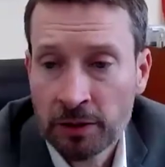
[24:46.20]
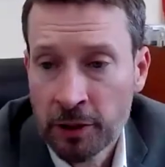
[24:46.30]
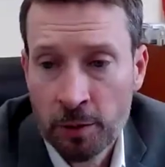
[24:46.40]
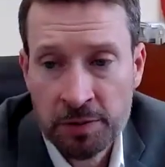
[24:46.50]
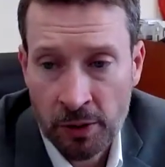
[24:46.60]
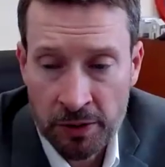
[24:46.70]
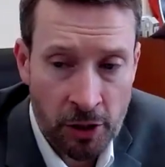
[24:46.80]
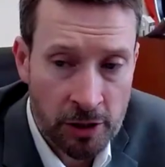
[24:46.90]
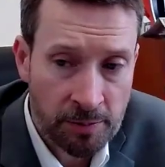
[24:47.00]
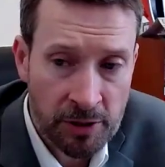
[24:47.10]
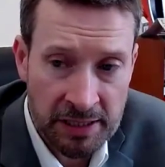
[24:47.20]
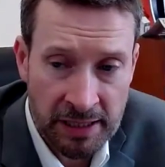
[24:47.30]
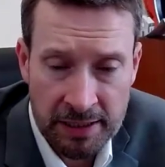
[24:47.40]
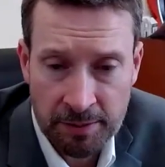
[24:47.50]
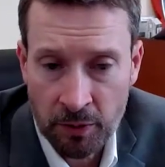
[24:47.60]
I certainly hope so. It's hard to
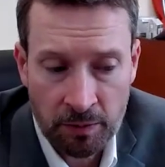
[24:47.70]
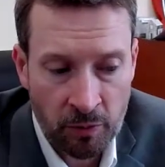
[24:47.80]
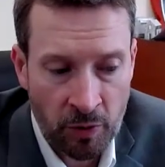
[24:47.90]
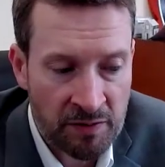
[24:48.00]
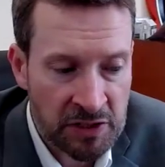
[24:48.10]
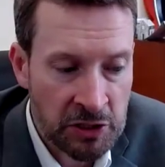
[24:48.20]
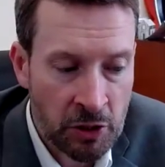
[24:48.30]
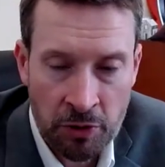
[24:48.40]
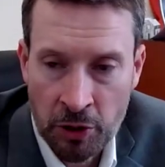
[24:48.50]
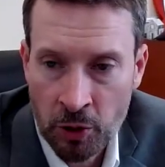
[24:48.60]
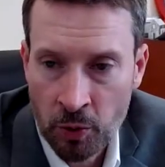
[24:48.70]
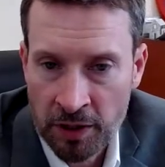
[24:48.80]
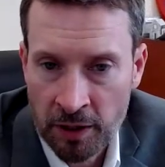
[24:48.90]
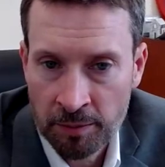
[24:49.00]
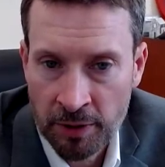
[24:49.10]
predict. I mean, we obviously don't
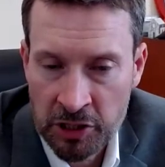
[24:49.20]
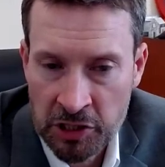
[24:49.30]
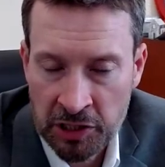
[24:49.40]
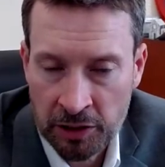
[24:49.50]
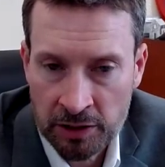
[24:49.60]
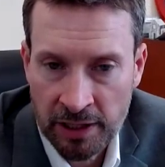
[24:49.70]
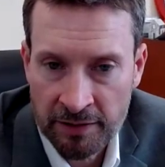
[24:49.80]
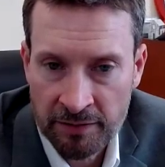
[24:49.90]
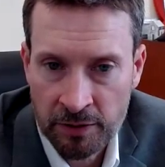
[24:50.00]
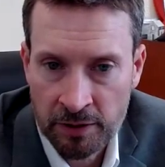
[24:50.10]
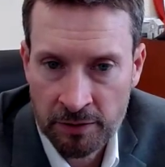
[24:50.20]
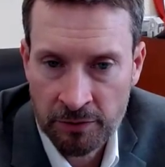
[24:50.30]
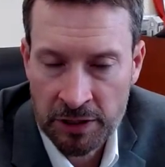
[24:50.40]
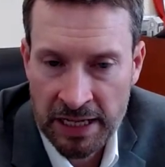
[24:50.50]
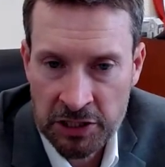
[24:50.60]
know what our budget's going to look like
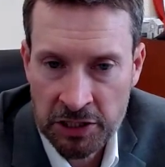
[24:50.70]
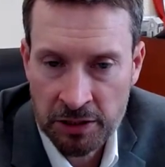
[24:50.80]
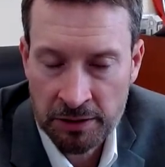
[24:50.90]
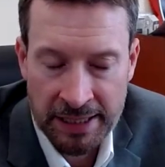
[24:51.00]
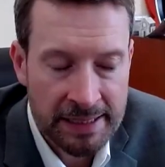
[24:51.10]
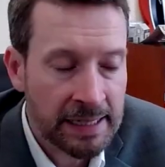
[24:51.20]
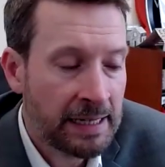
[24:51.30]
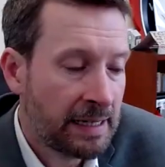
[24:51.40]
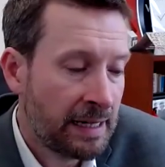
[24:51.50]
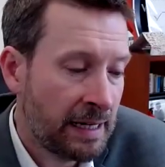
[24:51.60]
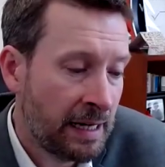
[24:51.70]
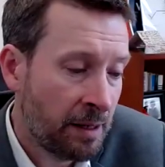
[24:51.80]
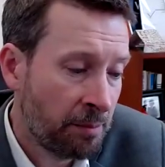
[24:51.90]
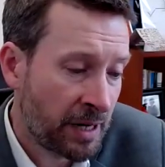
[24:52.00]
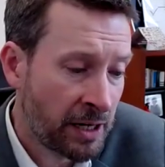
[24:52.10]
for next year yet,
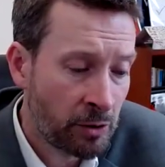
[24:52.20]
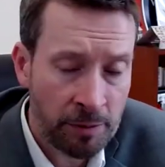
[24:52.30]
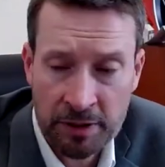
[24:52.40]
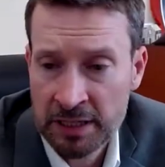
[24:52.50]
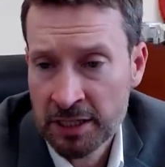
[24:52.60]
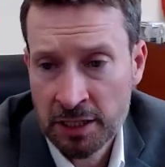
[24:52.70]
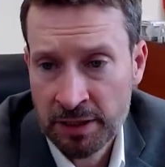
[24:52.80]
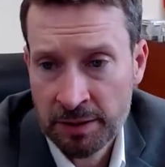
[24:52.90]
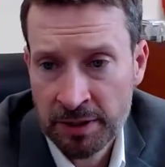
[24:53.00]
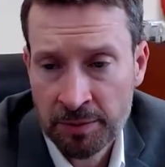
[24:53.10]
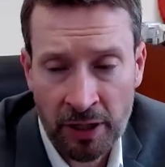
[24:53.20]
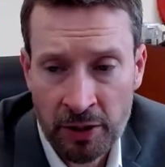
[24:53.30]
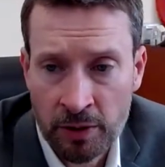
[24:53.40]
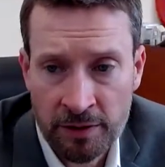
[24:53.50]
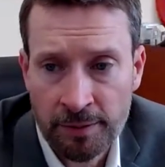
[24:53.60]
but I know it'll continue to be a
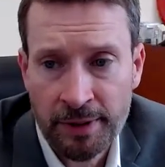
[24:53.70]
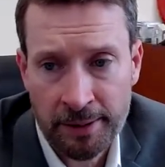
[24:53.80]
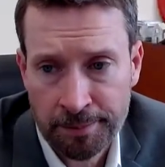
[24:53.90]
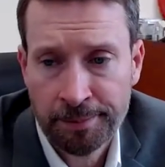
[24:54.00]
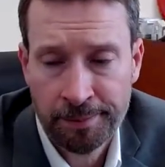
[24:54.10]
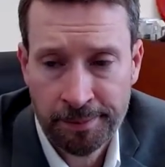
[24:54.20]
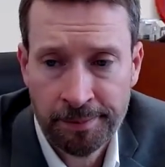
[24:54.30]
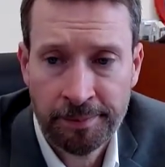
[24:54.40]
big priority for me.